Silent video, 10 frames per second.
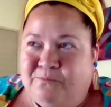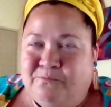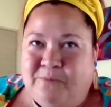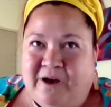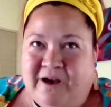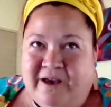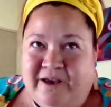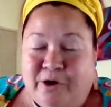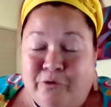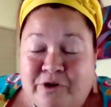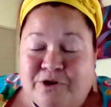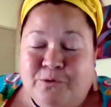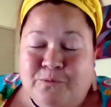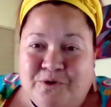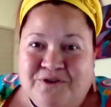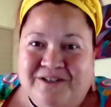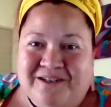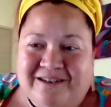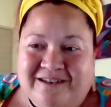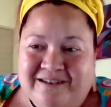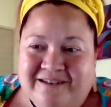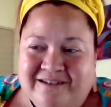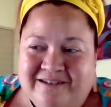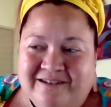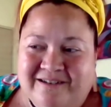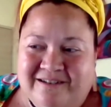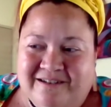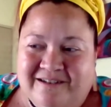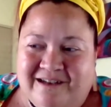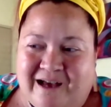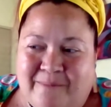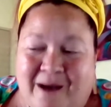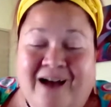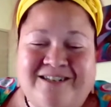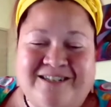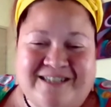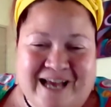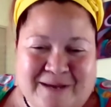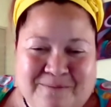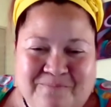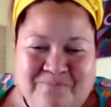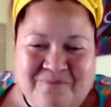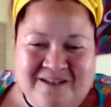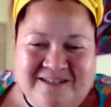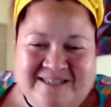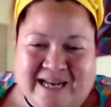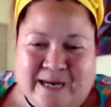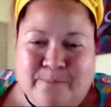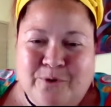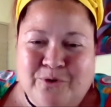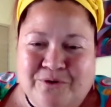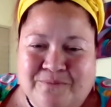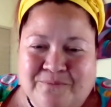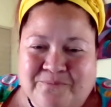my original music artist name is Stella Moon.